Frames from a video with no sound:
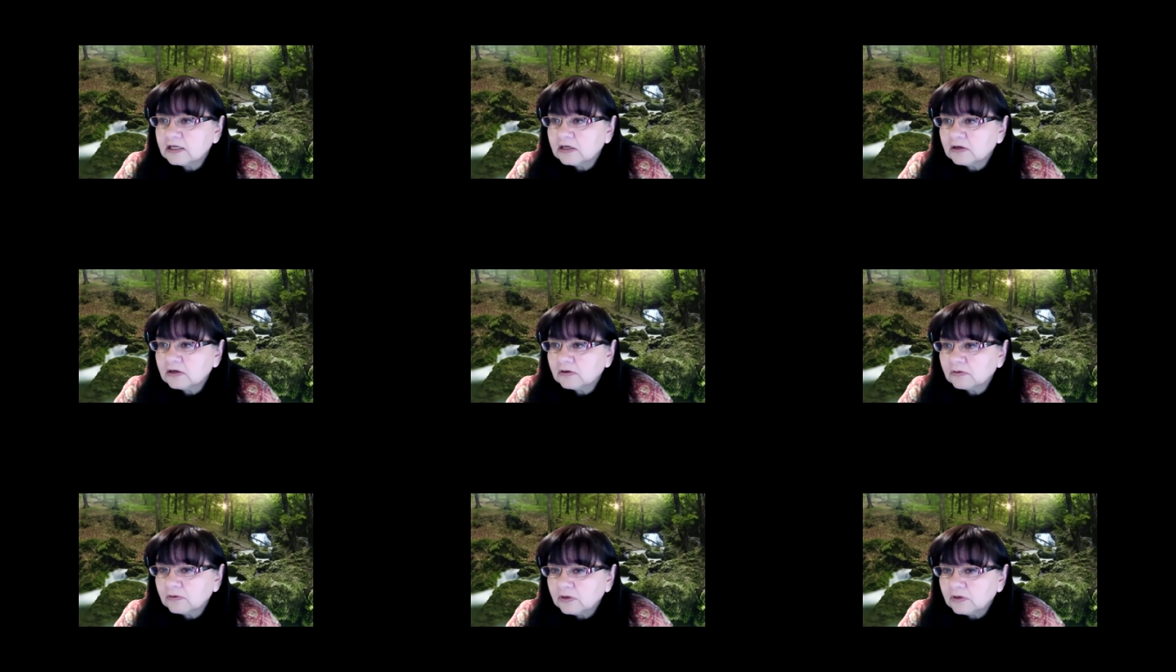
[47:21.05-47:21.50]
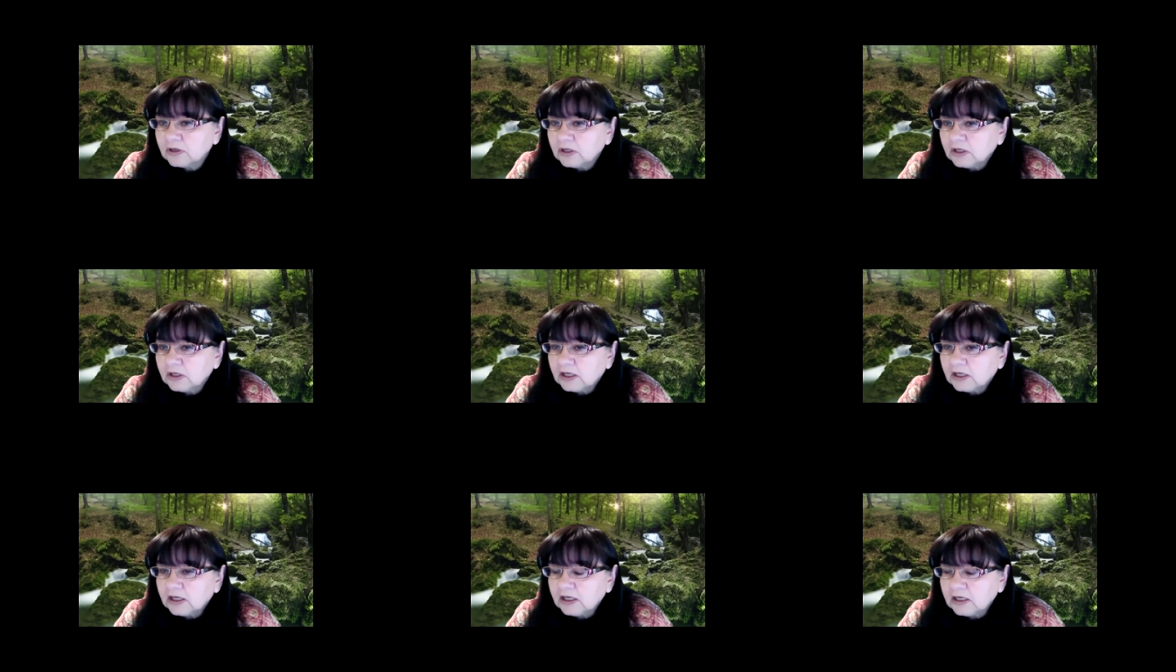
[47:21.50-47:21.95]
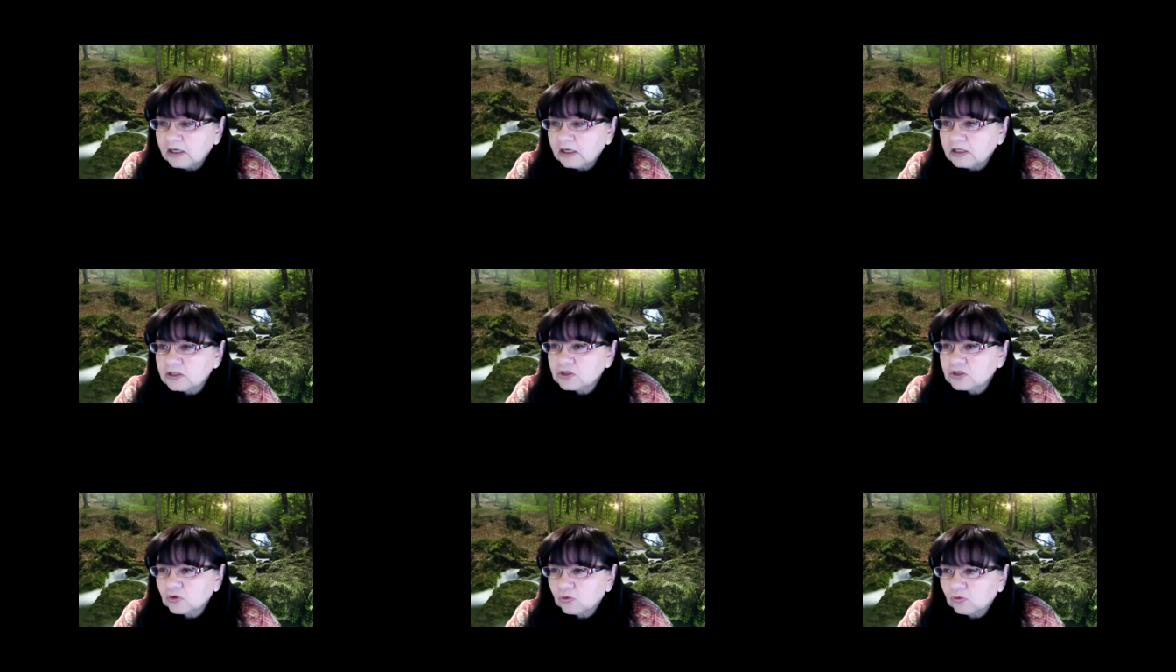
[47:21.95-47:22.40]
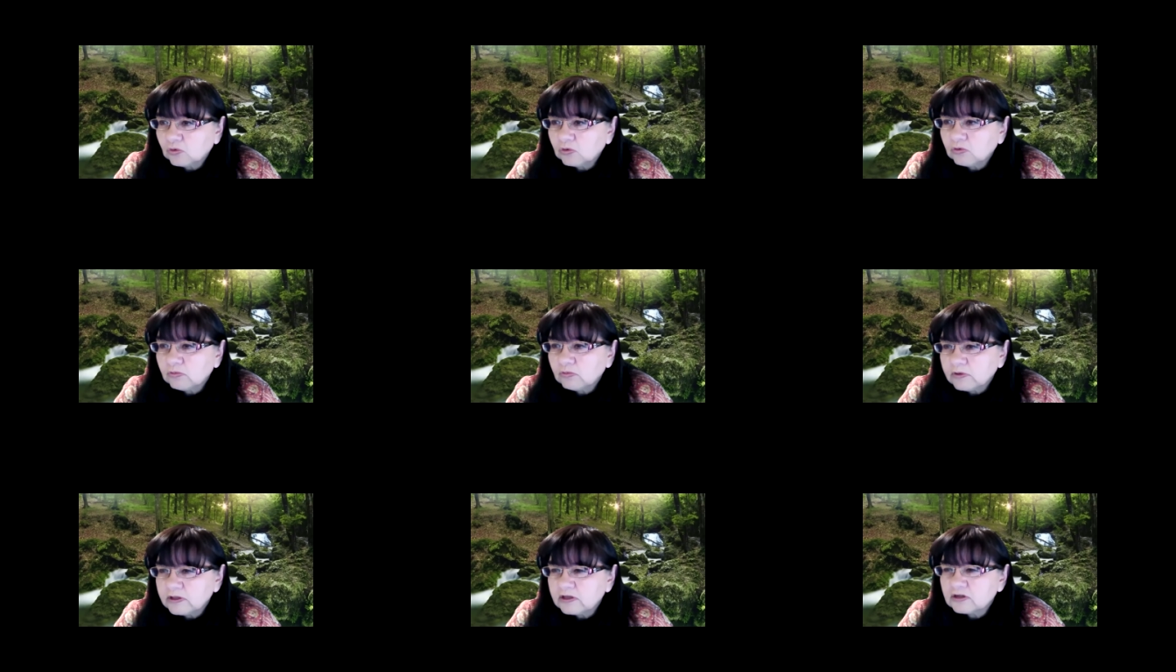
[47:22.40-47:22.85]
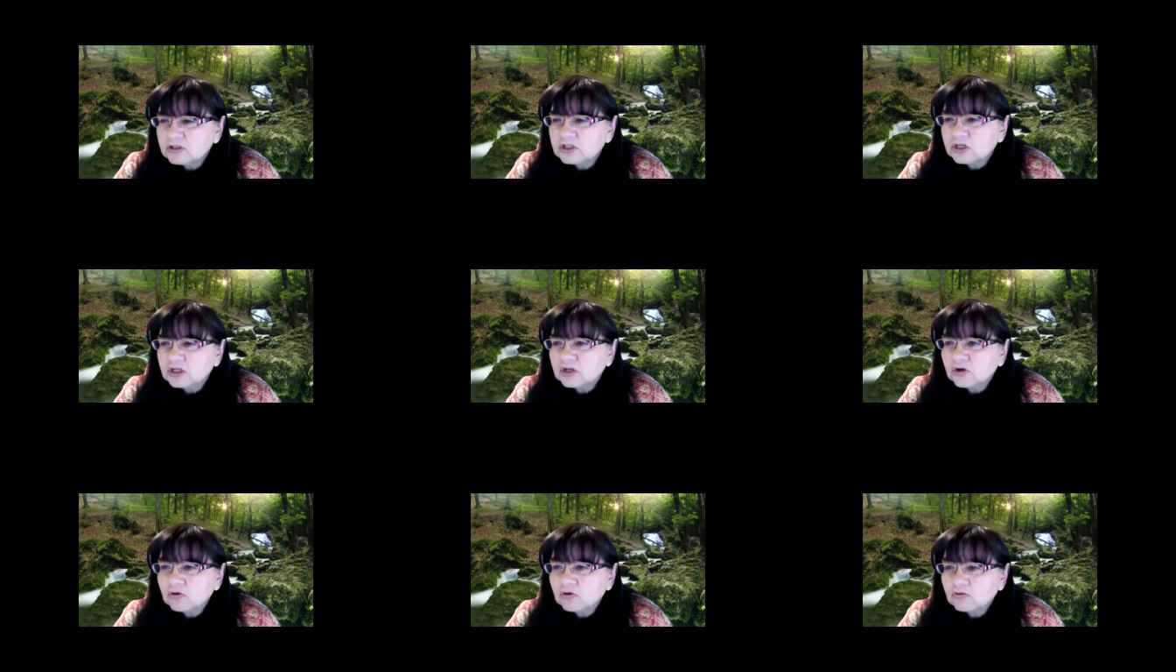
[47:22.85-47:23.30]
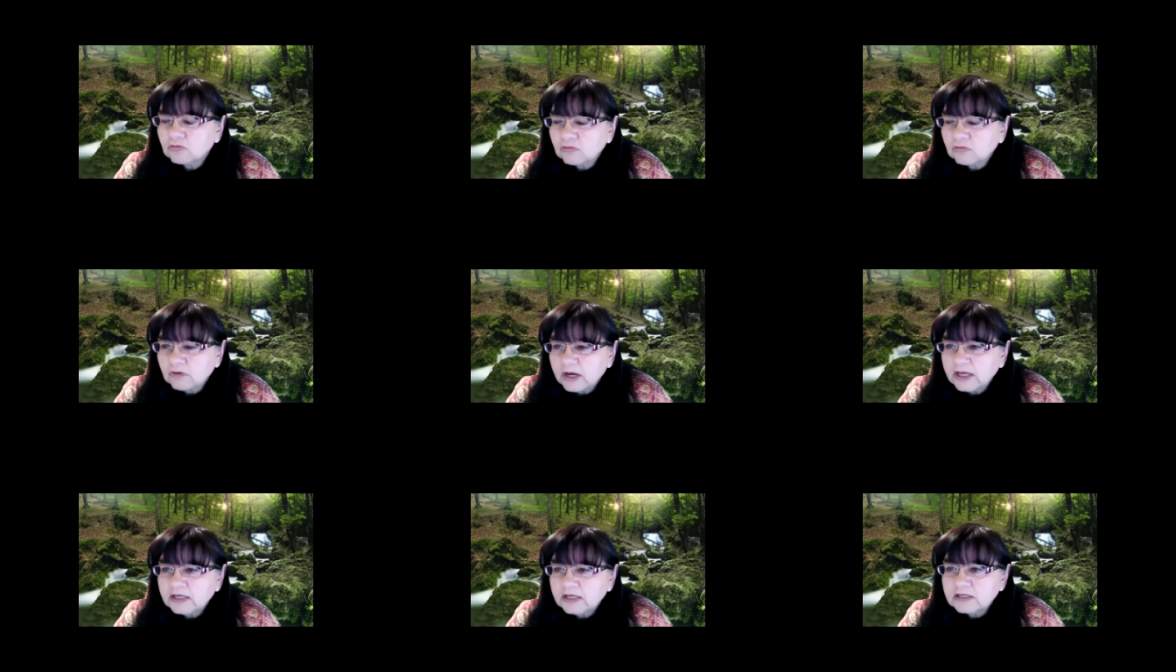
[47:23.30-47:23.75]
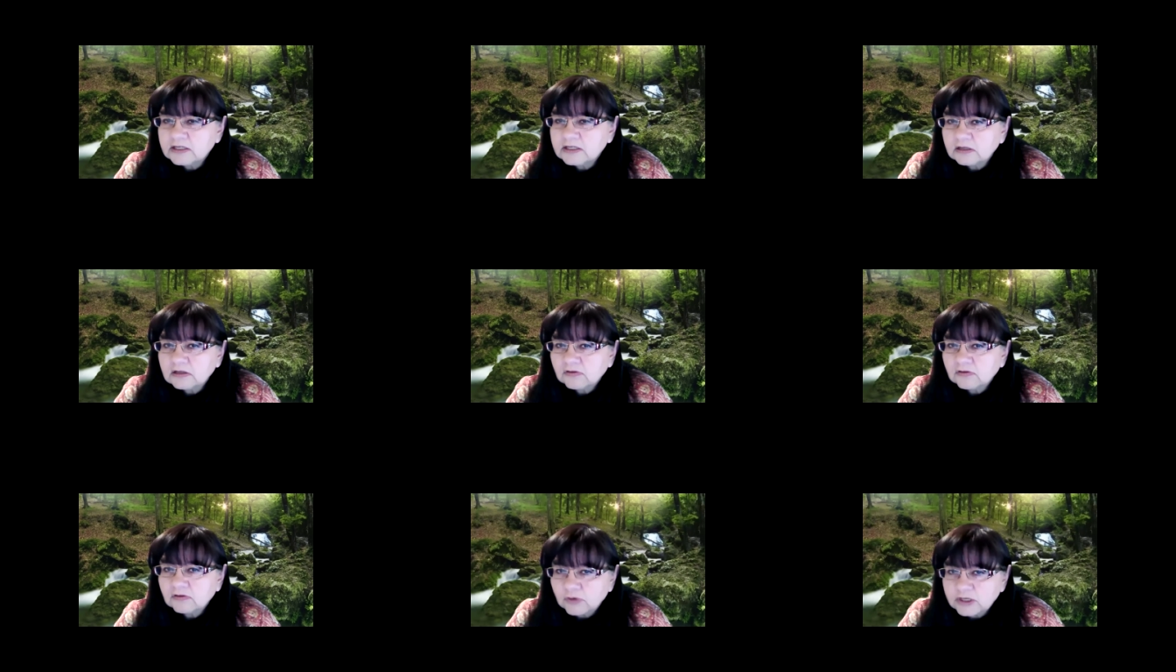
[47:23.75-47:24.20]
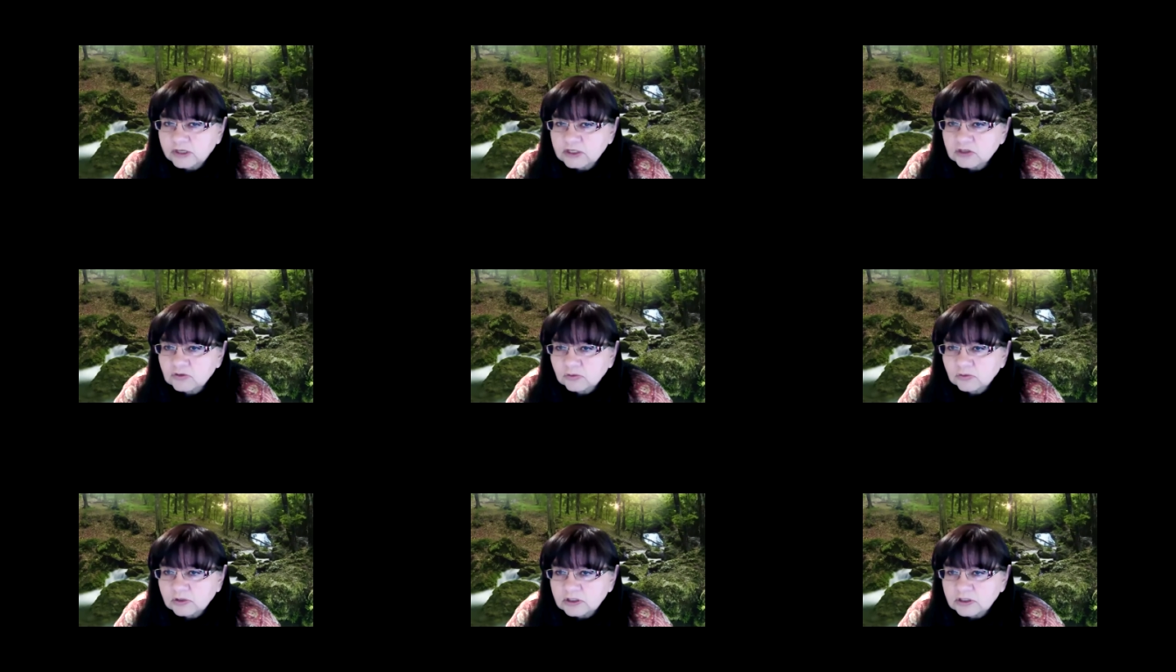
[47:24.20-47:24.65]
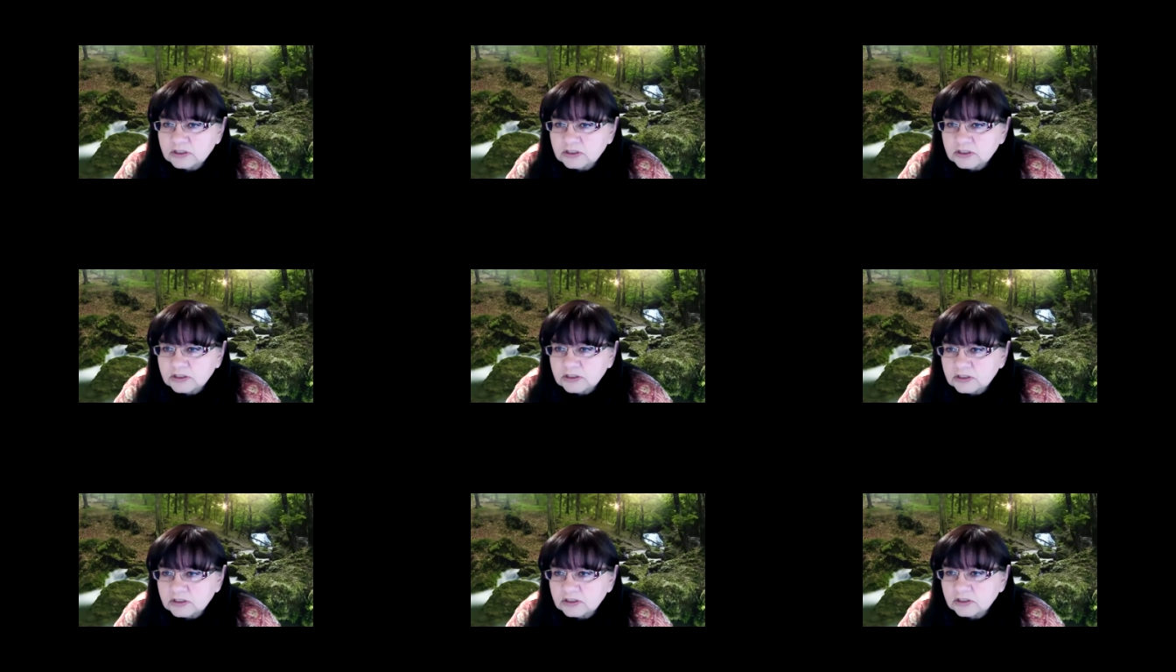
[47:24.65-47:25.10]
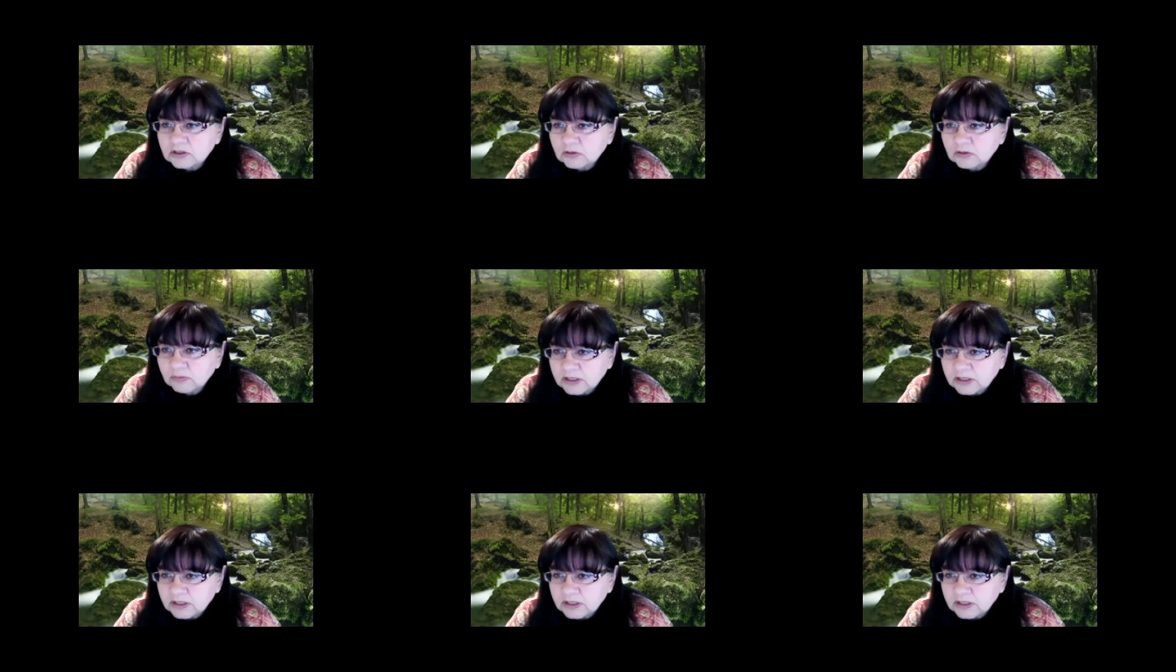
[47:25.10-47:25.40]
in a school where there's a great deal of resources,